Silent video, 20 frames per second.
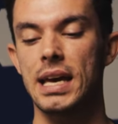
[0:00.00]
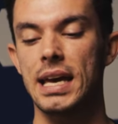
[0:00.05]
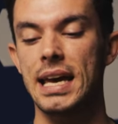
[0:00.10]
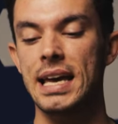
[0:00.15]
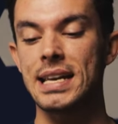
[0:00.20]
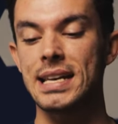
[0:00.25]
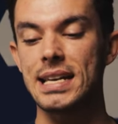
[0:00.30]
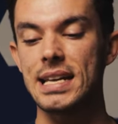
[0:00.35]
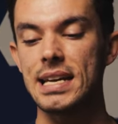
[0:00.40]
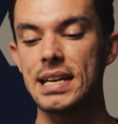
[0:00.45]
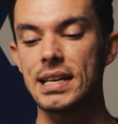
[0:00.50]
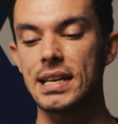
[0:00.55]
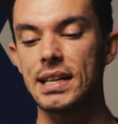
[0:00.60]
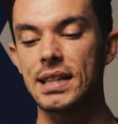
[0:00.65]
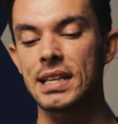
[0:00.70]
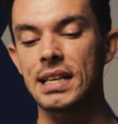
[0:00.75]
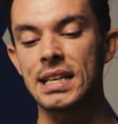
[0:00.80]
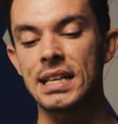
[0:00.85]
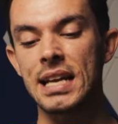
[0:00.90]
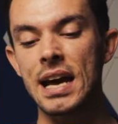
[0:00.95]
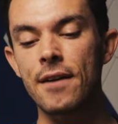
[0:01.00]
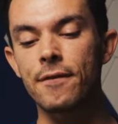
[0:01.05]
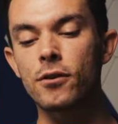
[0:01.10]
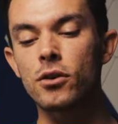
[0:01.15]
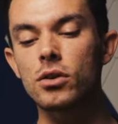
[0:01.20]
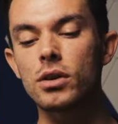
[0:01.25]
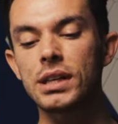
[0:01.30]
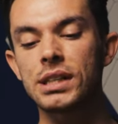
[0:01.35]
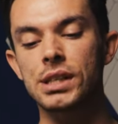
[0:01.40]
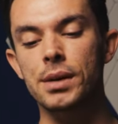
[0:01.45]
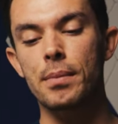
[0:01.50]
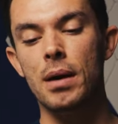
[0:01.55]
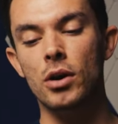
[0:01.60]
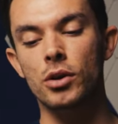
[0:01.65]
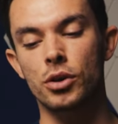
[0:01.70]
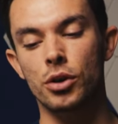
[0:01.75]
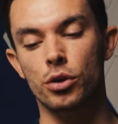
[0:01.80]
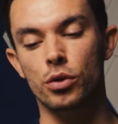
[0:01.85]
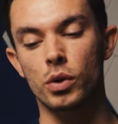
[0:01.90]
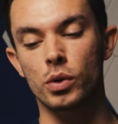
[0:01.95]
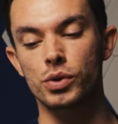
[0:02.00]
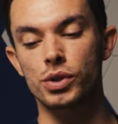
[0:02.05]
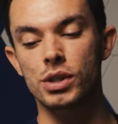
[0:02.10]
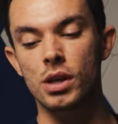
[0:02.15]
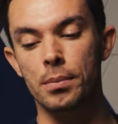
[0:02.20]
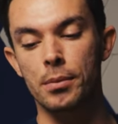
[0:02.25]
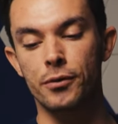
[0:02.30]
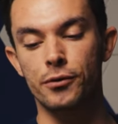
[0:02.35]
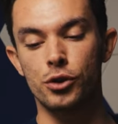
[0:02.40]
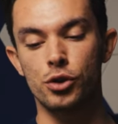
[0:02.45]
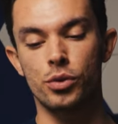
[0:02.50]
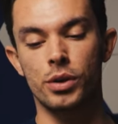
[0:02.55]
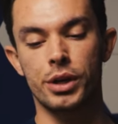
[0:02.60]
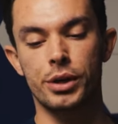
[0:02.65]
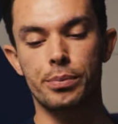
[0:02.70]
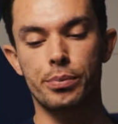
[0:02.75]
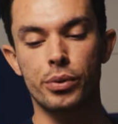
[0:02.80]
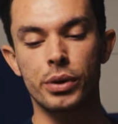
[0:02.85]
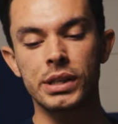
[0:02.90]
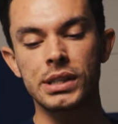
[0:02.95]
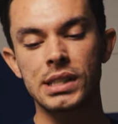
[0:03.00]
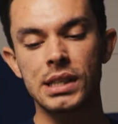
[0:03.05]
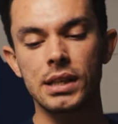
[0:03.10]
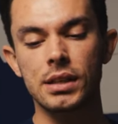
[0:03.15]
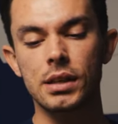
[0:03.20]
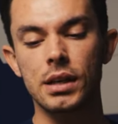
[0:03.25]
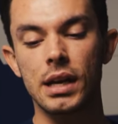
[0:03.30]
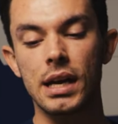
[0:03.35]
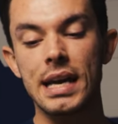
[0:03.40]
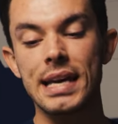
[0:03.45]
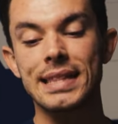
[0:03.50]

Indeed, the devil is about to throw some of you into prison,